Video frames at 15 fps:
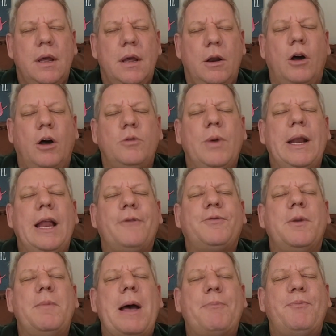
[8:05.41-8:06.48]
Lord, we lift
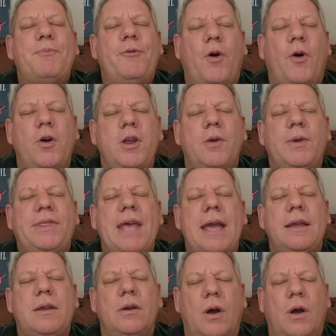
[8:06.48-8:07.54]
them up before you. We
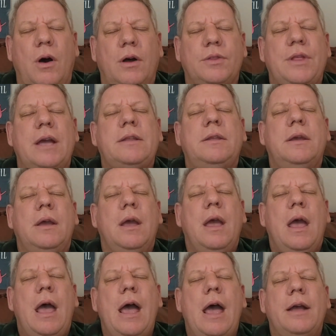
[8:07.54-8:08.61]
thank you, Lord, that,
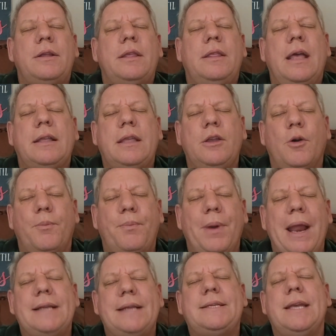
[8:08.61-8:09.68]
uh, that your
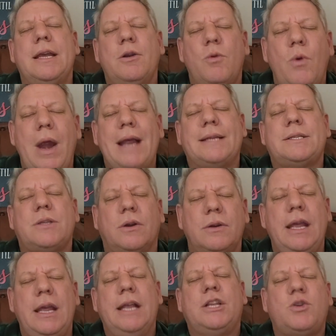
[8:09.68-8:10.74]
blessing rests on
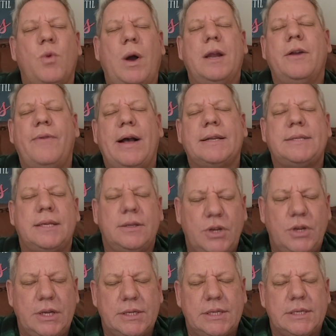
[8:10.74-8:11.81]
each one of us in
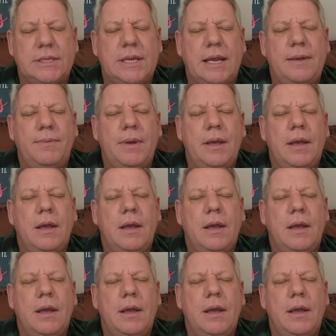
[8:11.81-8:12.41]
Jesus' name.